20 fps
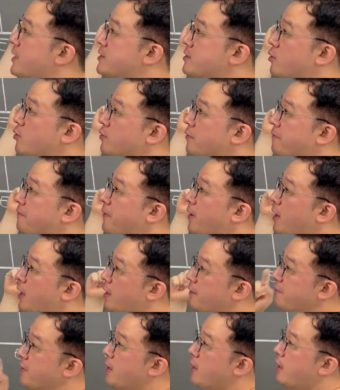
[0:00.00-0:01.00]
is equal to
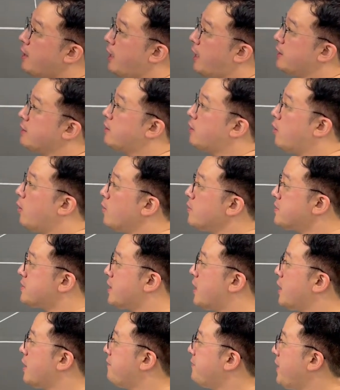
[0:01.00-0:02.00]
5, and
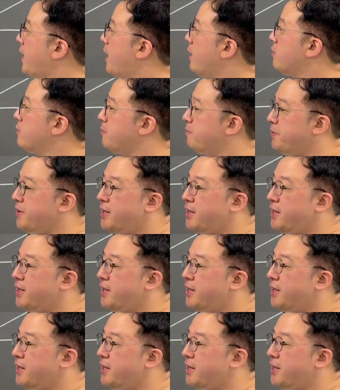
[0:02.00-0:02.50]
cosine of the angle